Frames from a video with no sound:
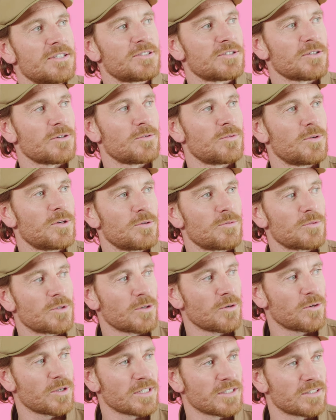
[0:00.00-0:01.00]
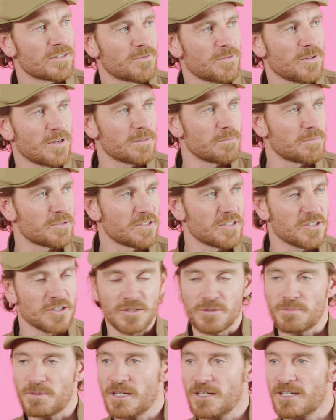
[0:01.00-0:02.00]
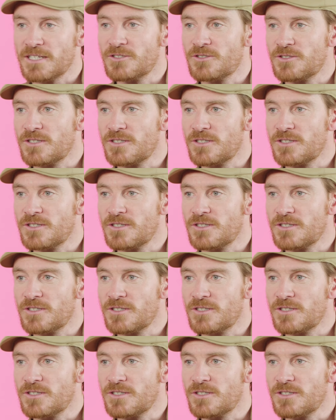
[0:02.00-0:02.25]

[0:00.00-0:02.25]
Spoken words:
So we're going to find positions behind